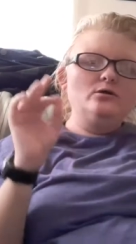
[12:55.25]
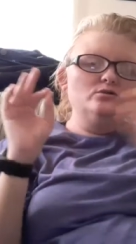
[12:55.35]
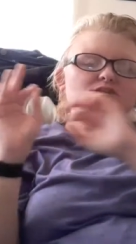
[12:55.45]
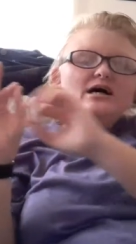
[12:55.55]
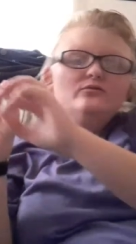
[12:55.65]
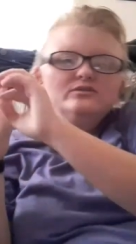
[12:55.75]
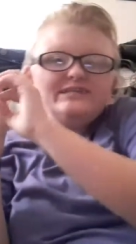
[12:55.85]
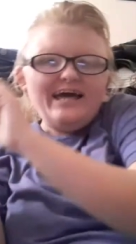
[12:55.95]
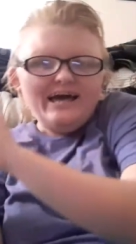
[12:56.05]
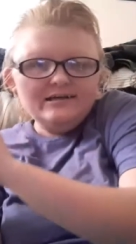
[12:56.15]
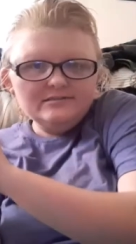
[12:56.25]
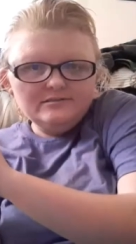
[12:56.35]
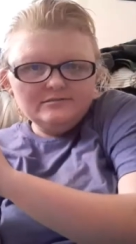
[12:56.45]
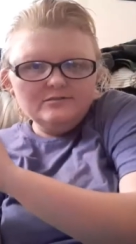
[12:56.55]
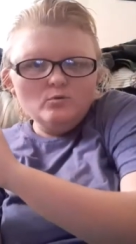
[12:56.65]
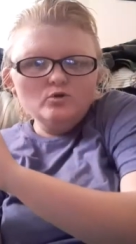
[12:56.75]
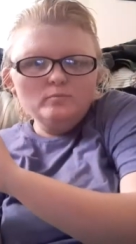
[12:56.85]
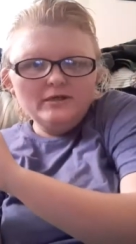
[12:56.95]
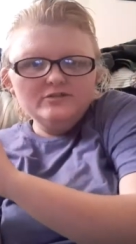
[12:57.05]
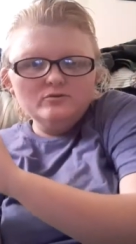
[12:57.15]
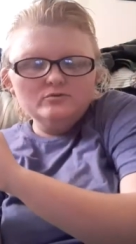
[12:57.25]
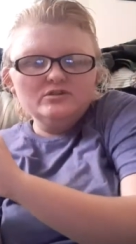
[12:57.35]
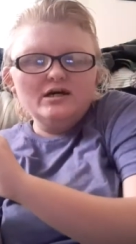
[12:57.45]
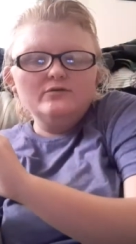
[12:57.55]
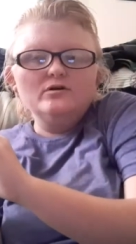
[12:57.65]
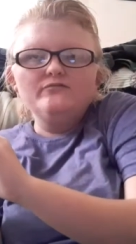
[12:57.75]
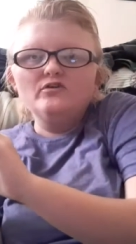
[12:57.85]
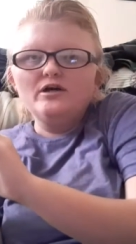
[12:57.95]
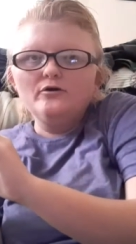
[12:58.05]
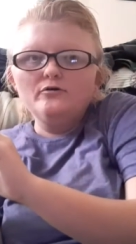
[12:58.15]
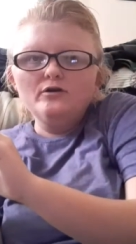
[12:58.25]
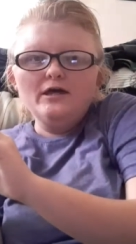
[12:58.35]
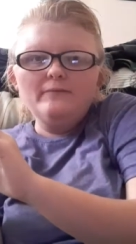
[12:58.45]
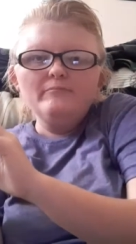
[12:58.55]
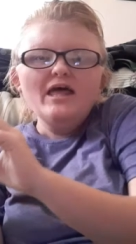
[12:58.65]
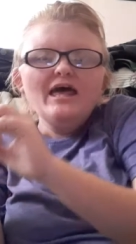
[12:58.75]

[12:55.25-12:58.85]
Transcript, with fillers: And Osira's act, the one who plays Osira, I forget her name,